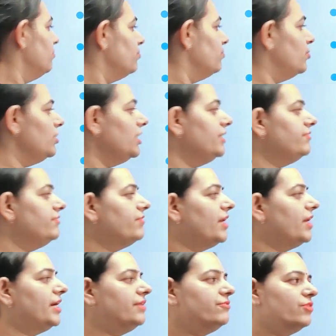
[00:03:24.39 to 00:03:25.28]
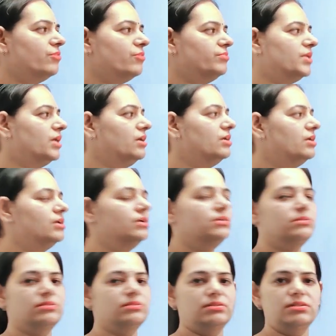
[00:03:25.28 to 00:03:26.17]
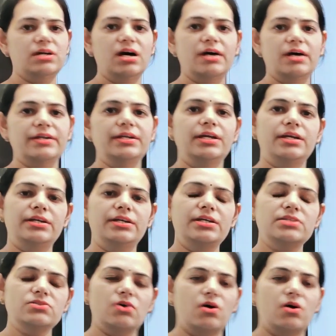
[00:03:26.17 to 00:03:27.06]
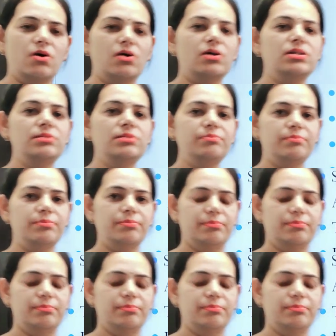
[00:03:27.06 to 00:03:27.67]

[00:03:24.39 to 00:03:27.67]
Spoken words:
Bullet fired from the gun, it is all